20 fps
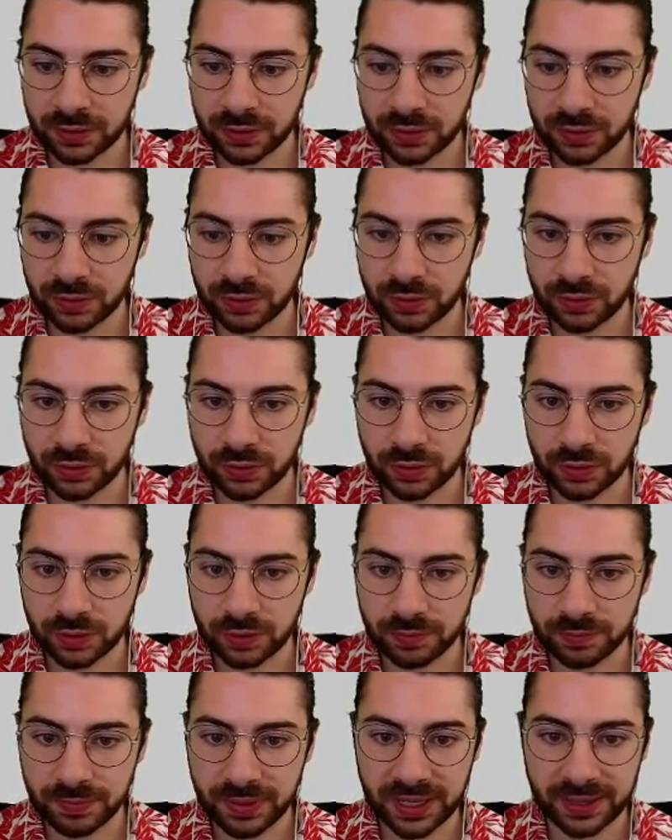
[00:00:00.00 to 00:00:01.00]
Or
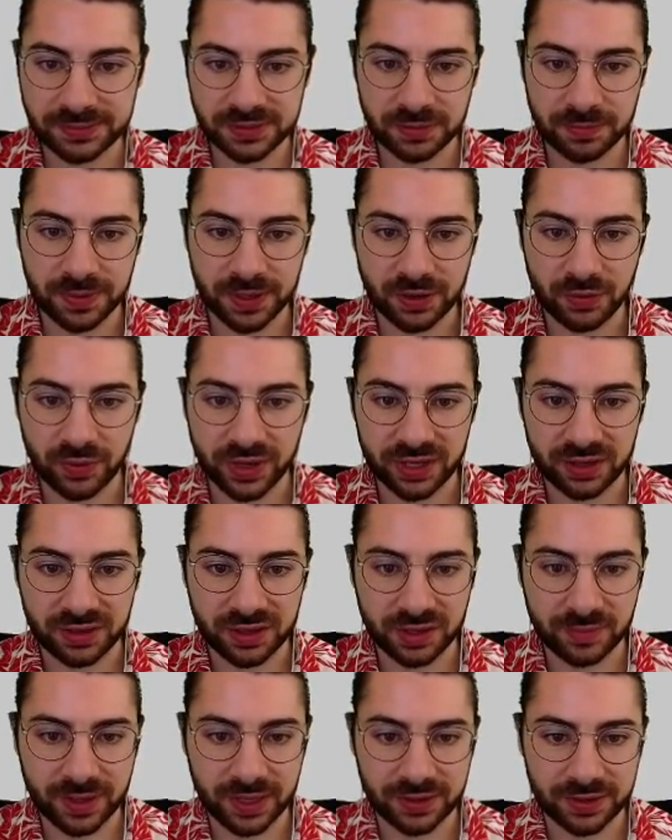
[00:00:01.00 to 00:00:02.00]
perhaps a better way to think
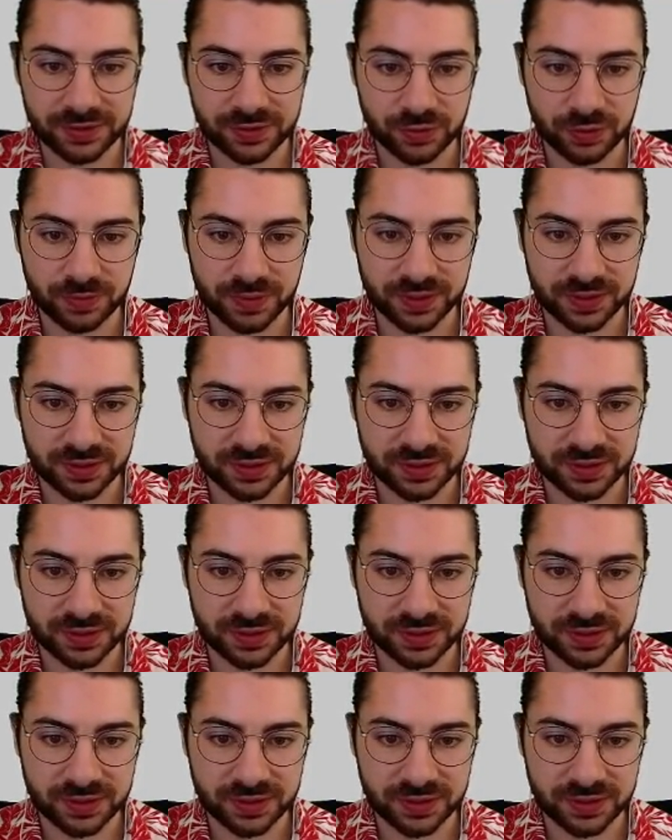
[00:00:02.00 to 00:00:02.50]
about this would be to